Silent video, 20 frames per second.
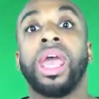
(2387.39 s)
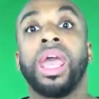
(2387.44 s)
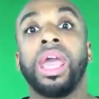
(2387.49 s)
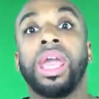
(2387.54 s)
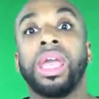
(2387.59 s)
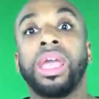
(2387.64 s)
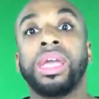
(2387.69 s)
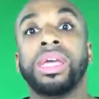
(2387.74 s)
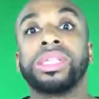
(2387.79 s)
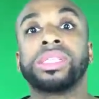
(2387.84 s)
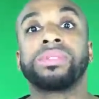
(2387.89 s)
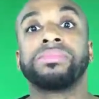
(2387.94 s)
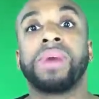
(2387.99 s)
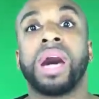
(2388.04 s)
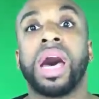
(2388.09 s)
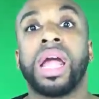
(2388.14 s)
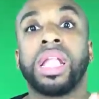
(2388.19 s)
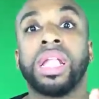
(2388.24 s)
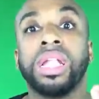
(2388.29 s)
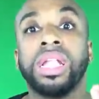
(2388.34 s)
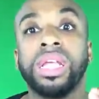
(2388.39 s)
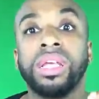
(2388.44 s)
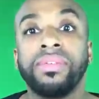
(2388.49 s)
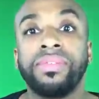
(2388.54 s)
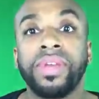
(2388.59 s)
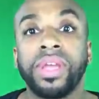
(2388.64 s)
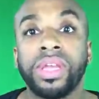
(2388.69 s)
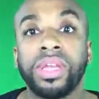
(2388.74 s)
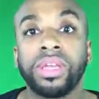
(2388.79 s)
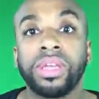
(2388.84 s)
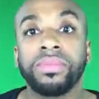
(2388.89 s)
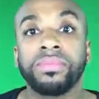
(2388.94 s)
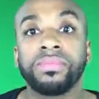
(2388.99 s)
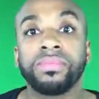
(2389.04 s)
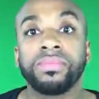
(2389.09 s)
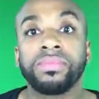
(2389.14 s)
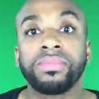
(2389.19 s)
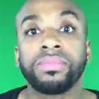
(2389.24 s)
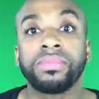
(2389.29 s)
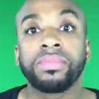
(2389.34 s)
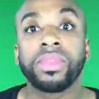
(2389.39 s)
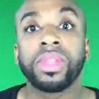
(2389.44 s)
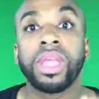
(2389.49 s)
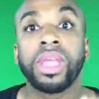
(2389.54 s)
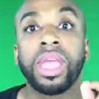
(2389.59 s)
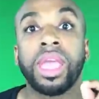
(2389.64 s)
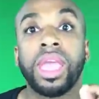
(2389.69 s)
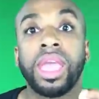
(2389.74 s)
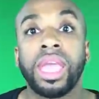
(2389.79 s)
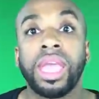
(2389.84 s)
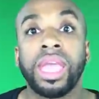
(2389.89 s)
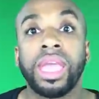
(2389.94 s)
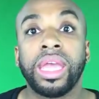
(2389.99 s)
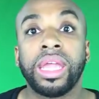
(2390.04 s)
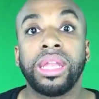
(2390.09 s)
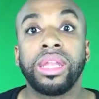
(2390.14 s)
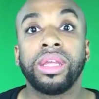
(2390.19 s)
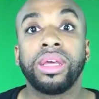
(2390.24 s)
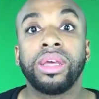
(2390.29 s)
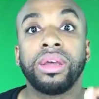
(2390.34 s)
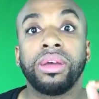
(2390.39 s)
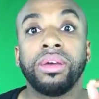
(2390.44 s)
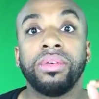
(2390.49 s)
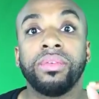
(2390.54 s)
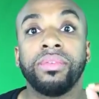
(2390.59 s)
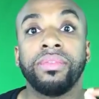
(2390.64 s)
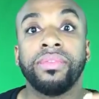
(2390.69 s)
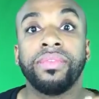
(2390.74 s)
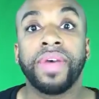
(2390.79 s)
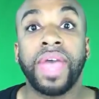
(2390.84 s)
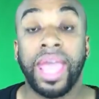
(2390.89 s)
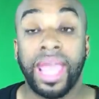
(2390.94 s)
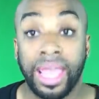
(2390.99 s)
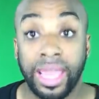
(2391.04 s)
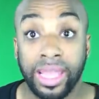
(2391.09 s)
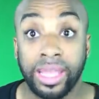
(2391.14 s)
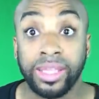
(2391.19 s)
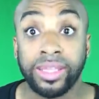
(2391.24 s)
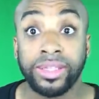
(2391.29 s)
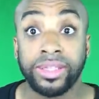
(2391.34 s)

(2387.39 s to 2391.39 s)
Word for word: is my living in vain?